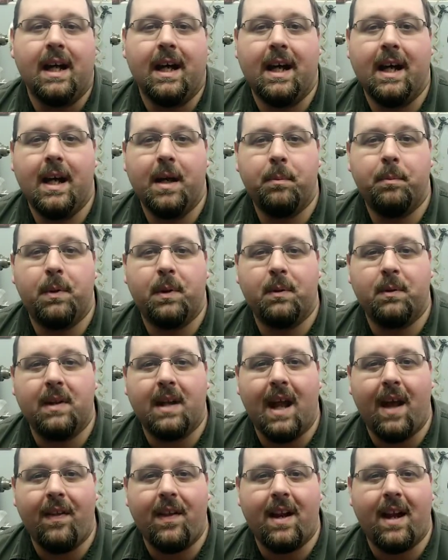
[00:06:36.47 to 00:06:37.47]
Um,
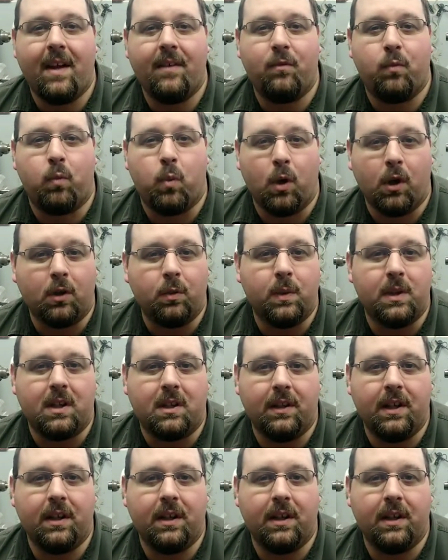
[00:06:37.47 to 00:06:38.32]
but now that I've worked with